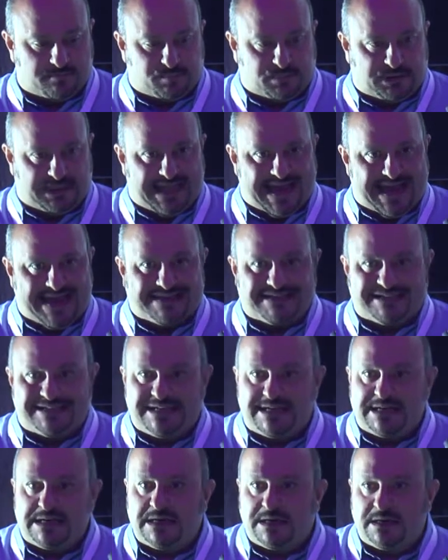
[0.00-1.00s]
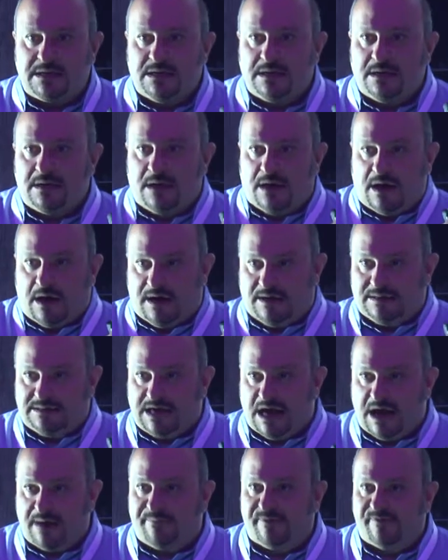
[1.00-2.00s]
plastic on
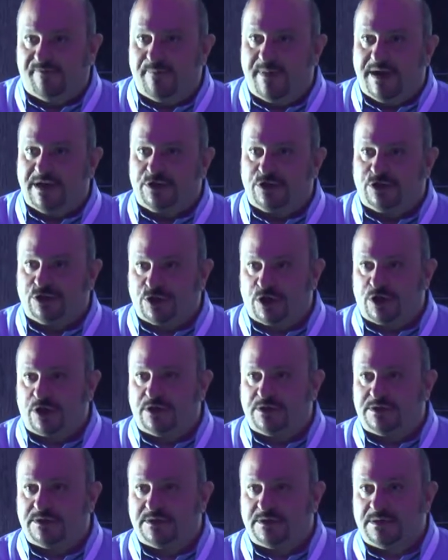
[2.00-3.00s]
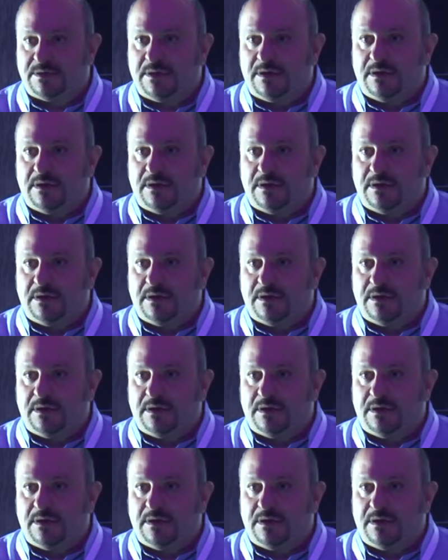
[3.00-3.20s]
top of my shirt,